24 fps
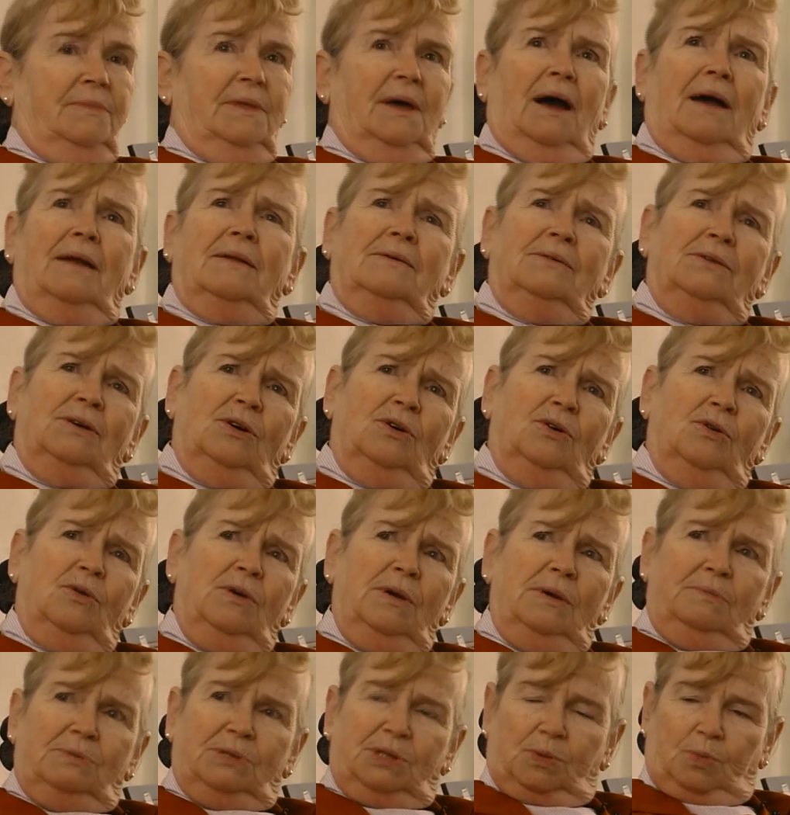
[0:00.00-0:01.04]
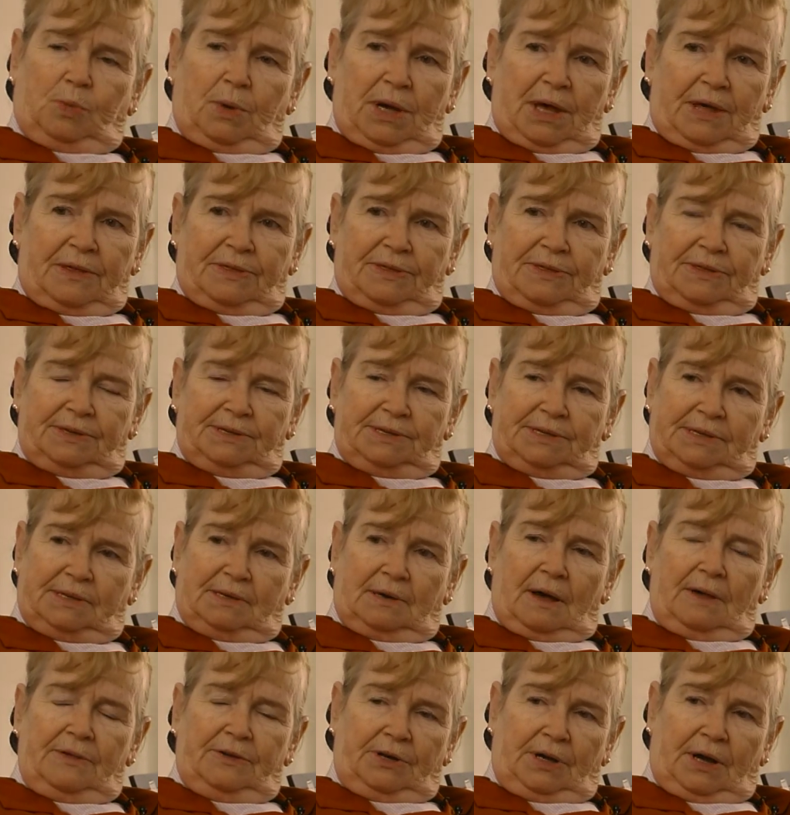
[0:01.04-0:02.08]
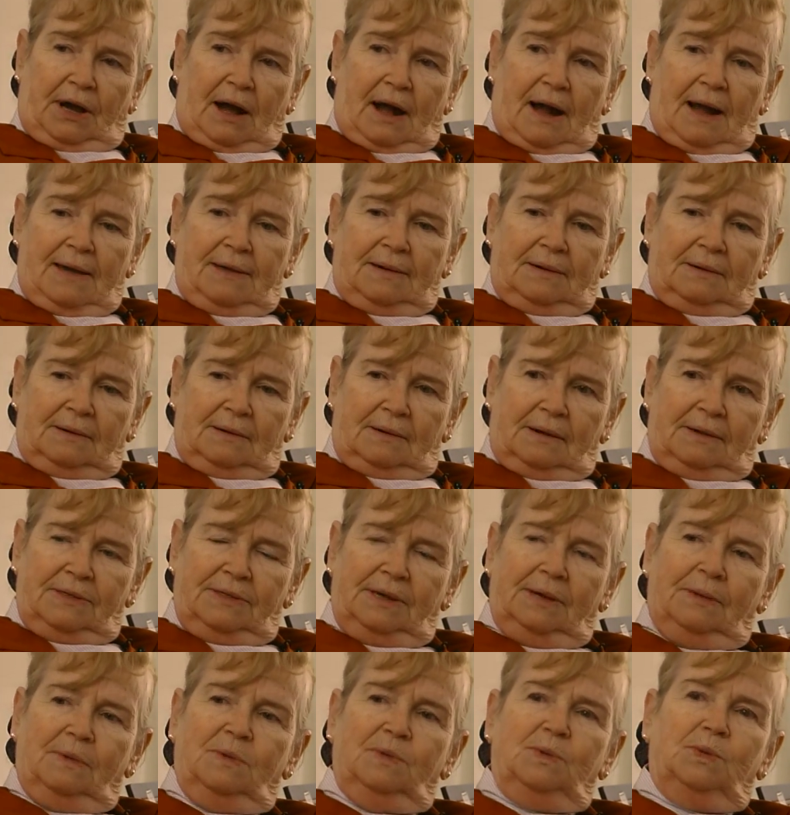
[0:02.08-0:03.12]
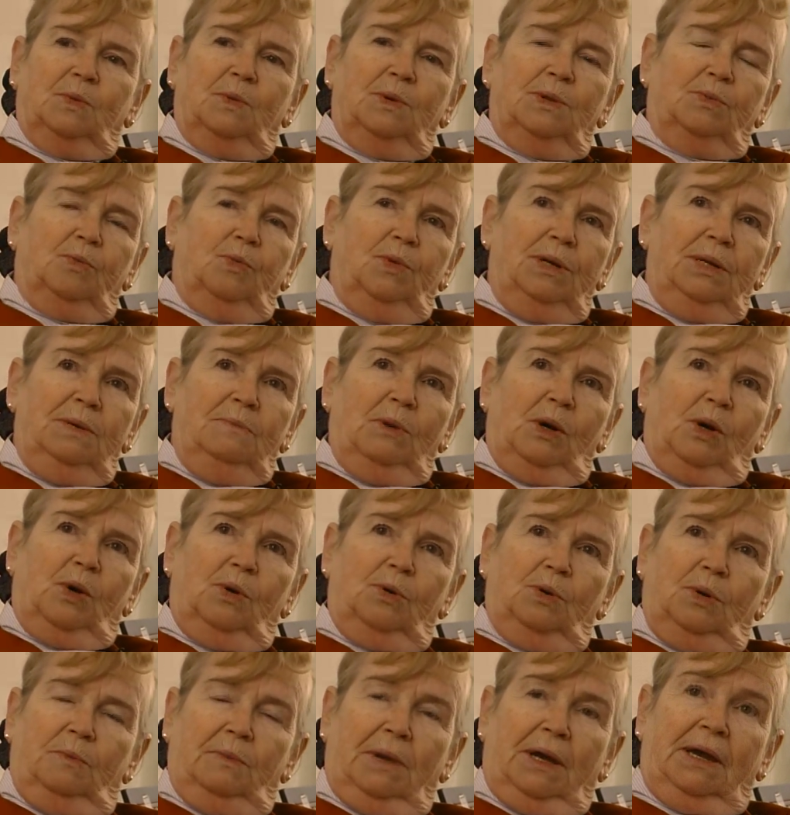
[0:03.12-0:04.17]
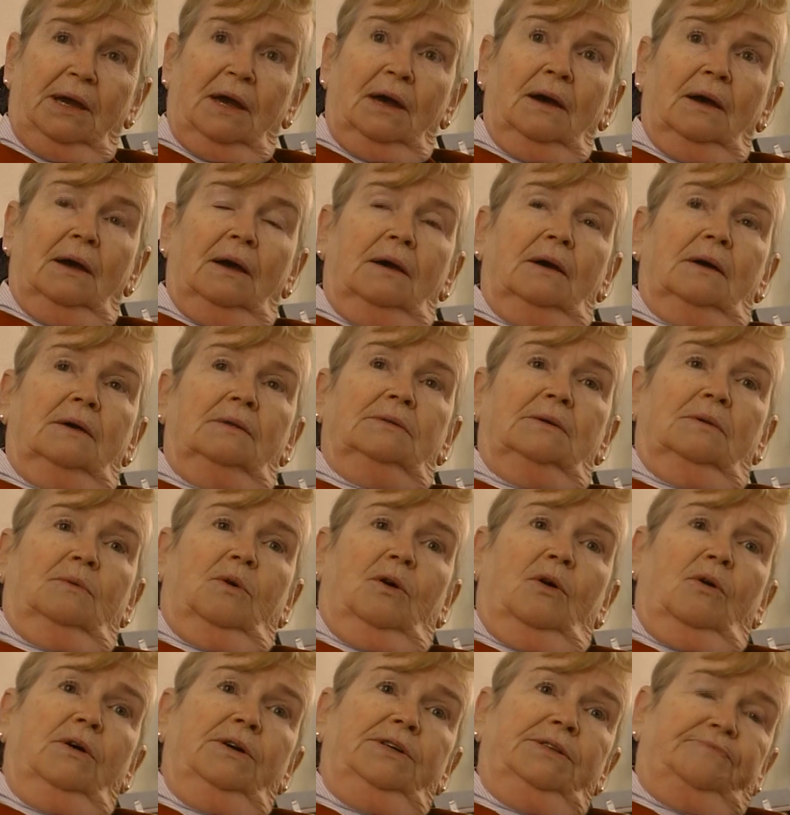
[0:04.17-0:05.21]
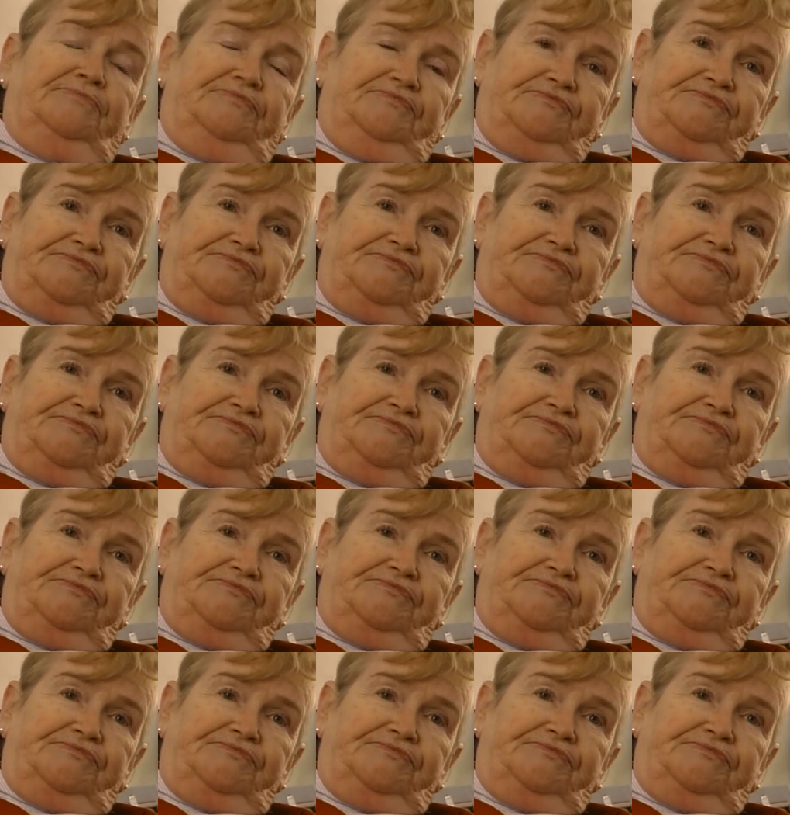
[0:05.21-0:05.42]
I don't know who he was with, this other guy. I think he was with Winnie McCormick. There were only